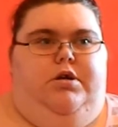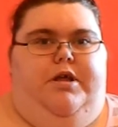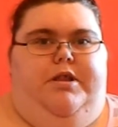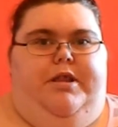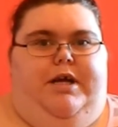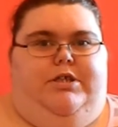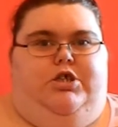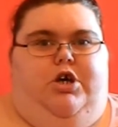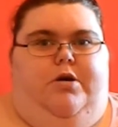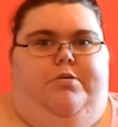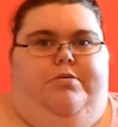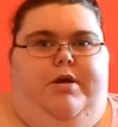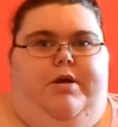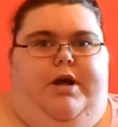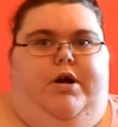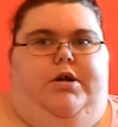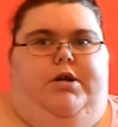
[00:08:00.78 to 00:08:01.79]
that to
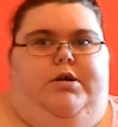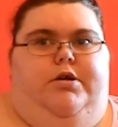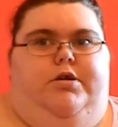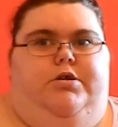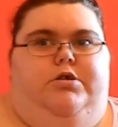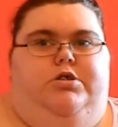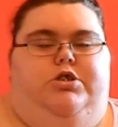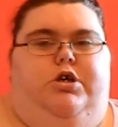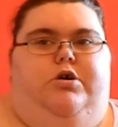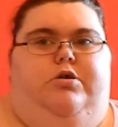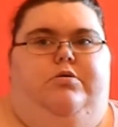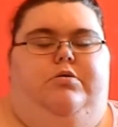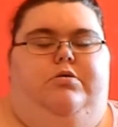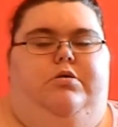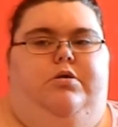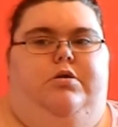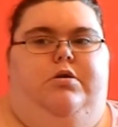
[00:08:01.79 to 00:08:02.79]
operate on.
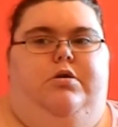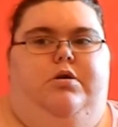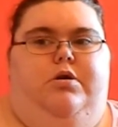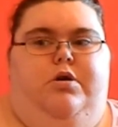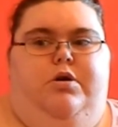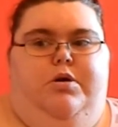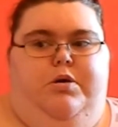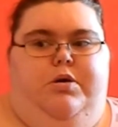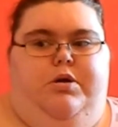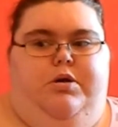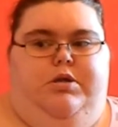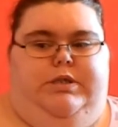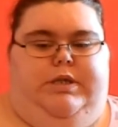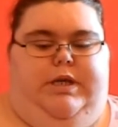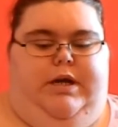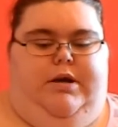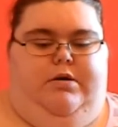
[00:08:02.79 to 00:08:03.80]
So
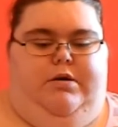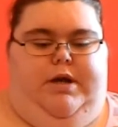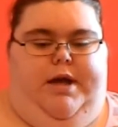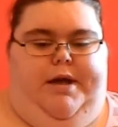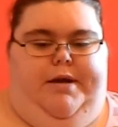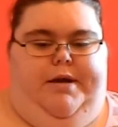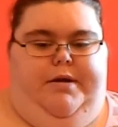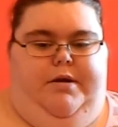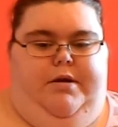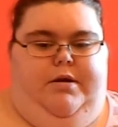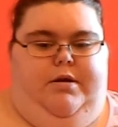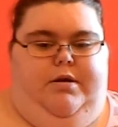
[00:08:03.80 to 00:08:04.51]
it's like, okay.